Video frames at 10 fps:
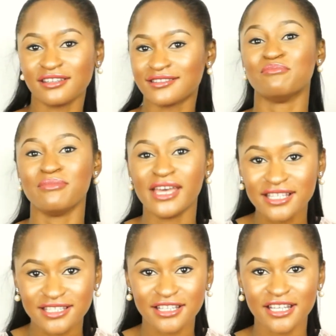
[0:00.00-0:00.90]
it
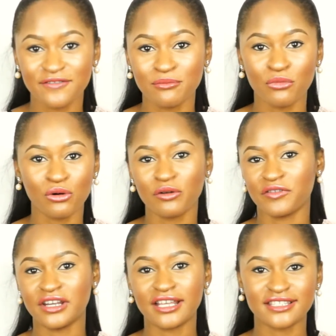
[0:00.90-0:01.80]
makes it even more of
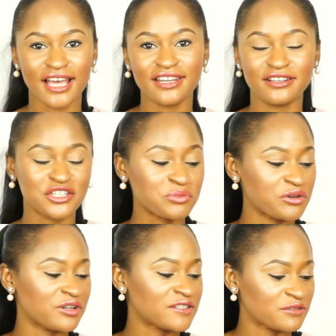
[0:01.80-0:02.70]
an exciting
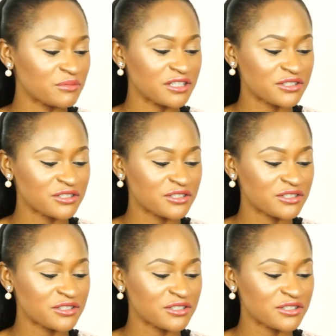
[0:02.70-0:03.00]
experience for me.